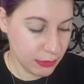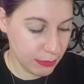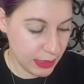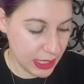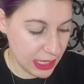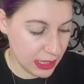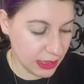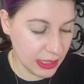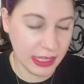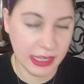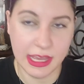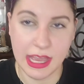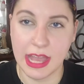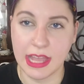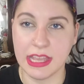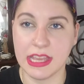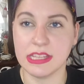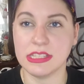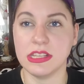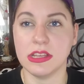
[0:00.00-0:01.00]
to be like, I
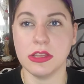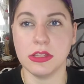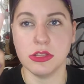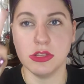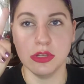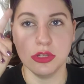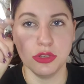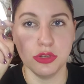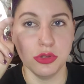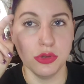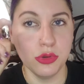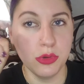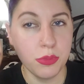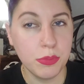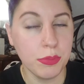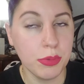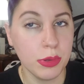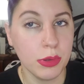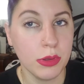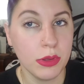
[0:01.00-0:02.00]
guess, a
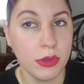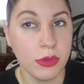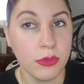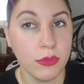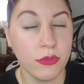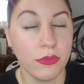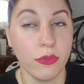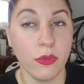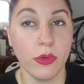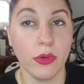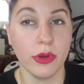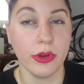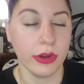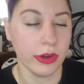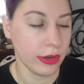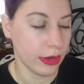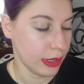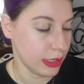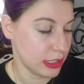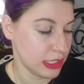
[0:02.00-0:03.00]
dupe
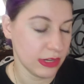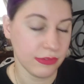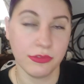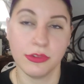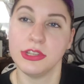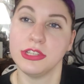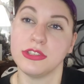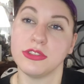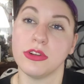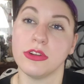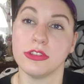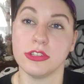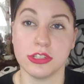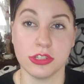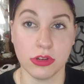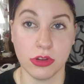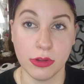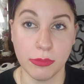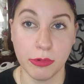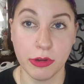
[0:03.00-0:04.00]
for Jeffree Star's
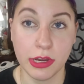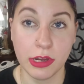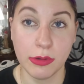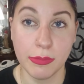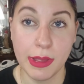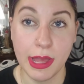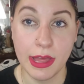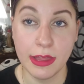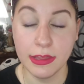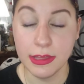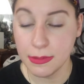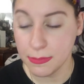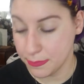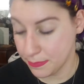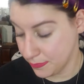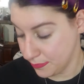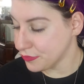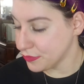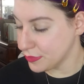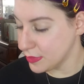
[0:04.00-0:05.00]
Jawbreaker palette.
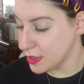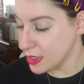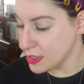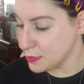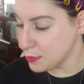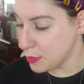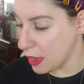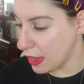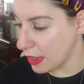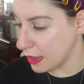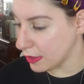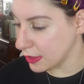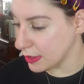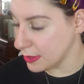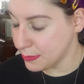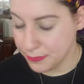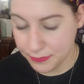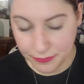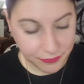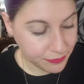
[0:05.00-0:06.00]
This
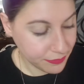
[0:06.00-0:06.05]
palette